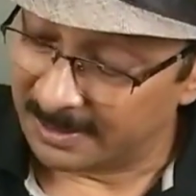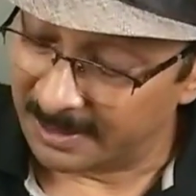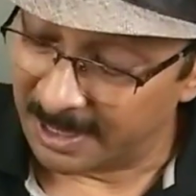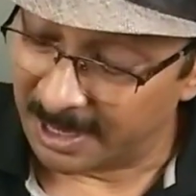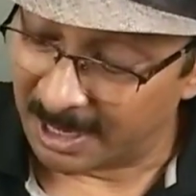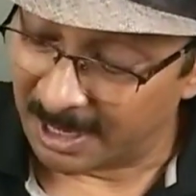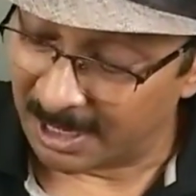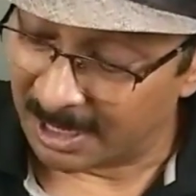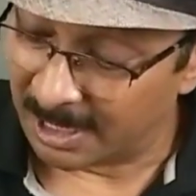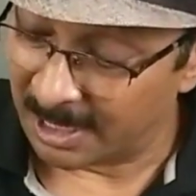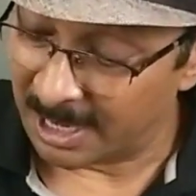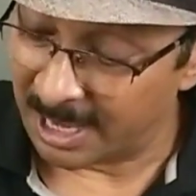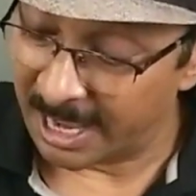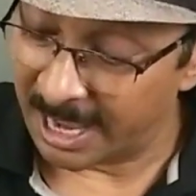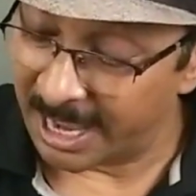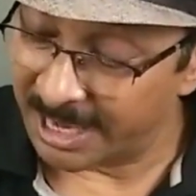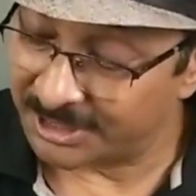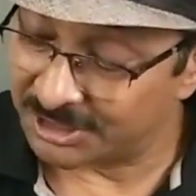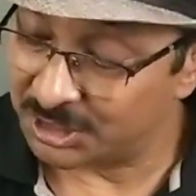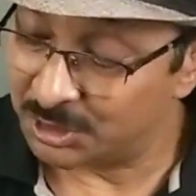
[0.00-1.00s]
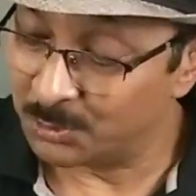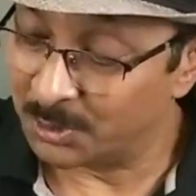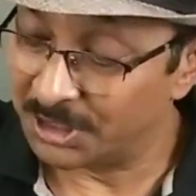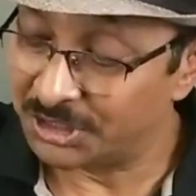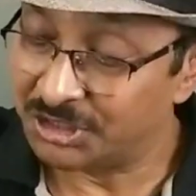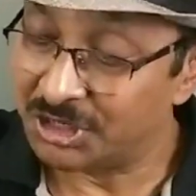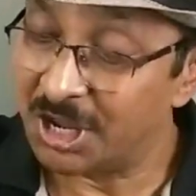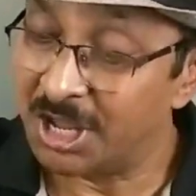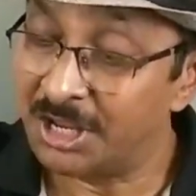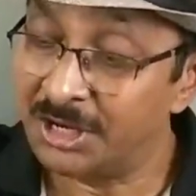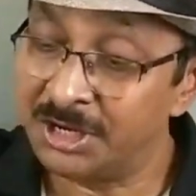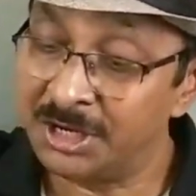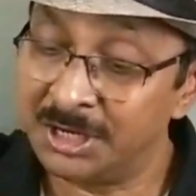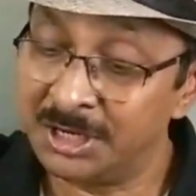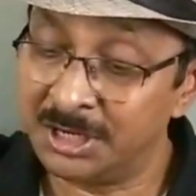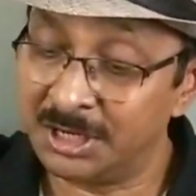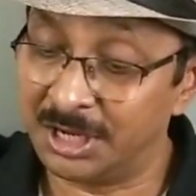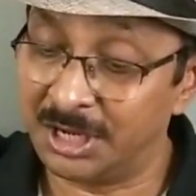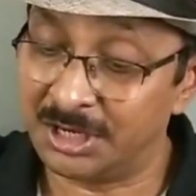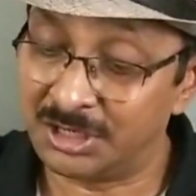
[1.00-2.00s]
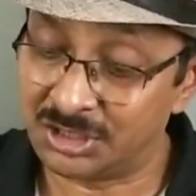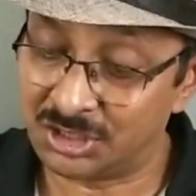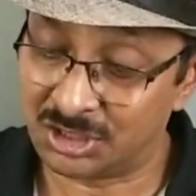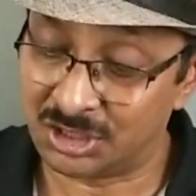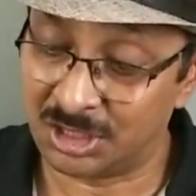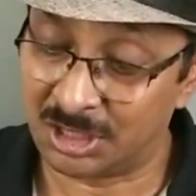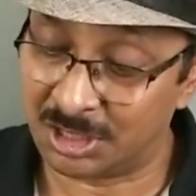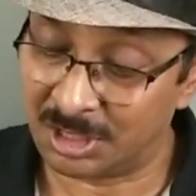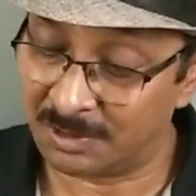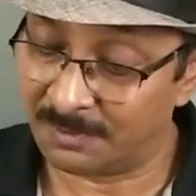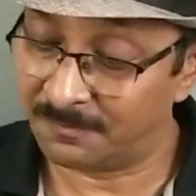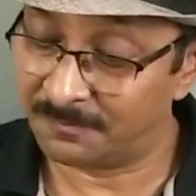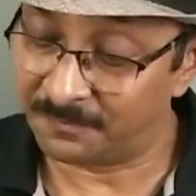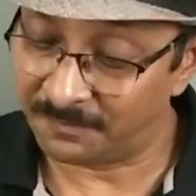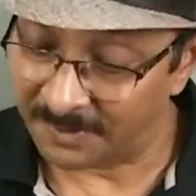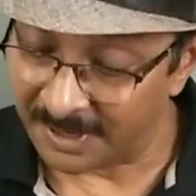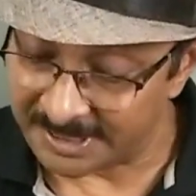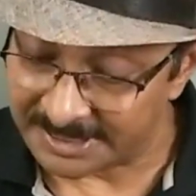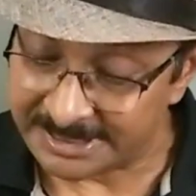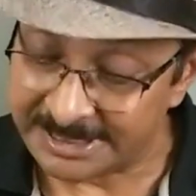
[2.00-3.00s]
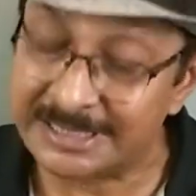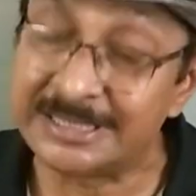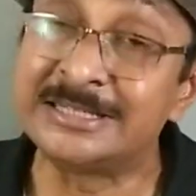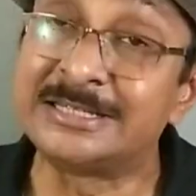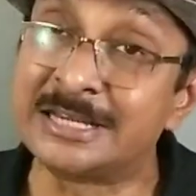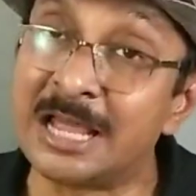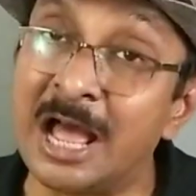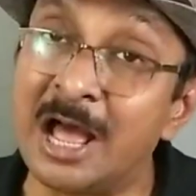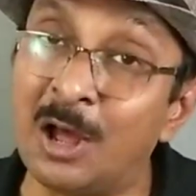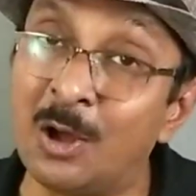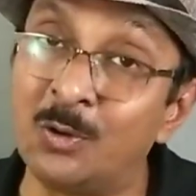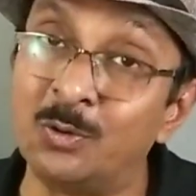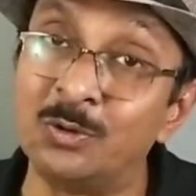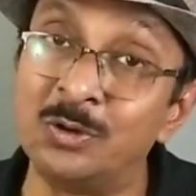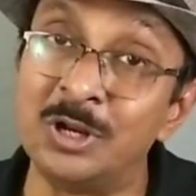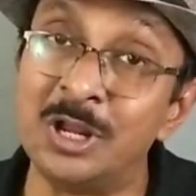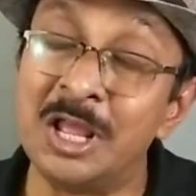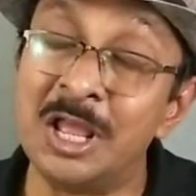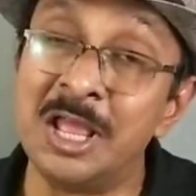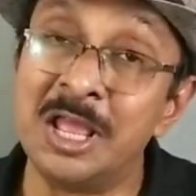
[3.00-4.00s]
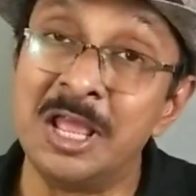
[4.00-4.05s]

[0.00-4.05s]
as you are turning it facing down,